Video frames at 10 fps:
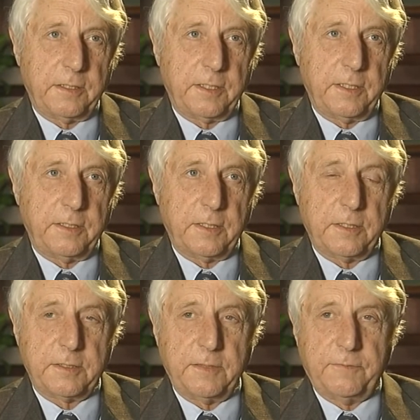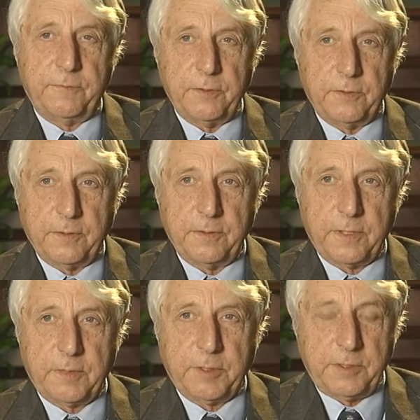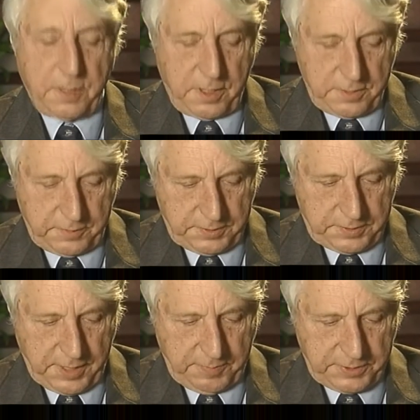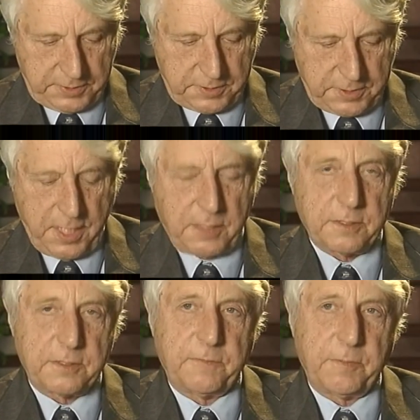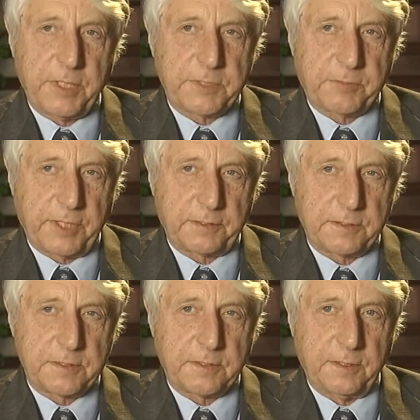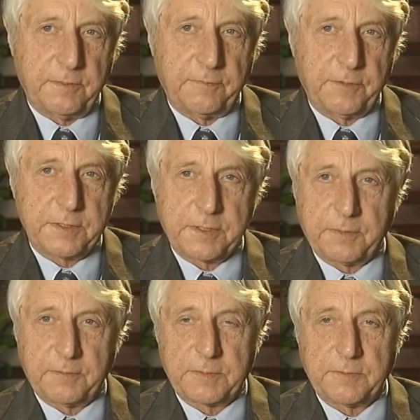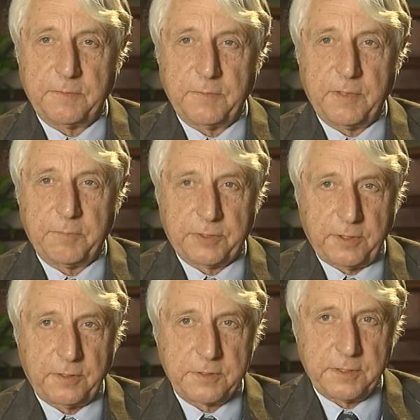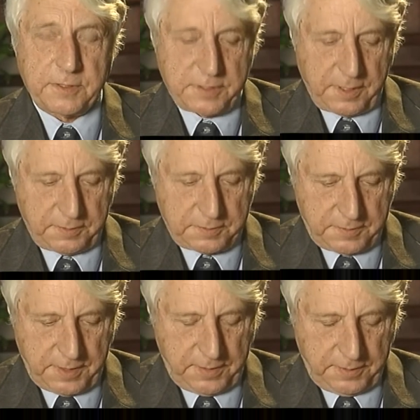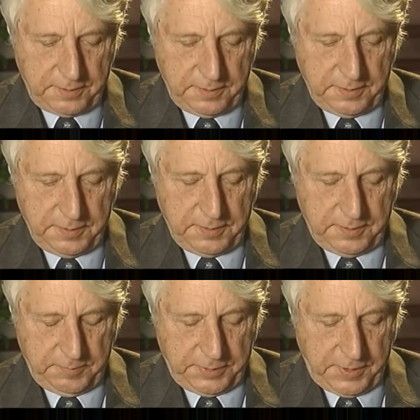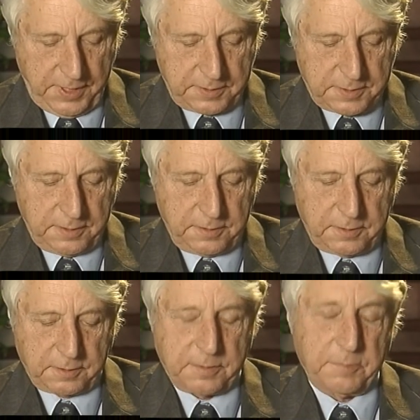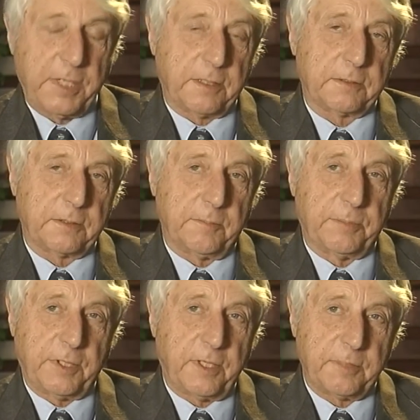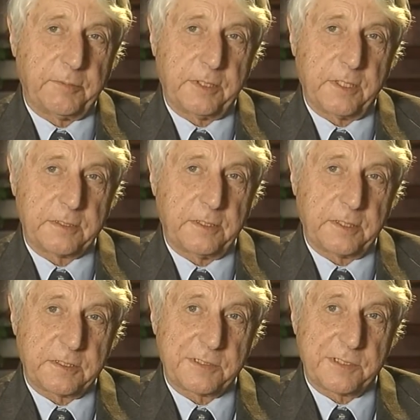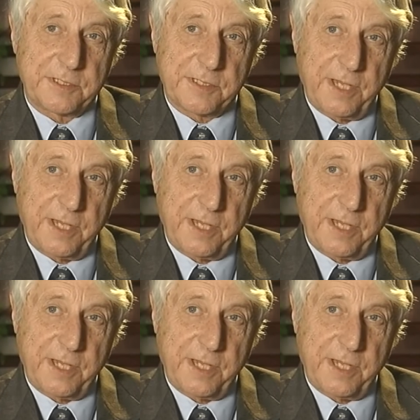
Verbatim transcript: 1994 there were no established standards for best practice in forensic uh, pathology in South Australia, but then said that Dr. Manock complied with those non existent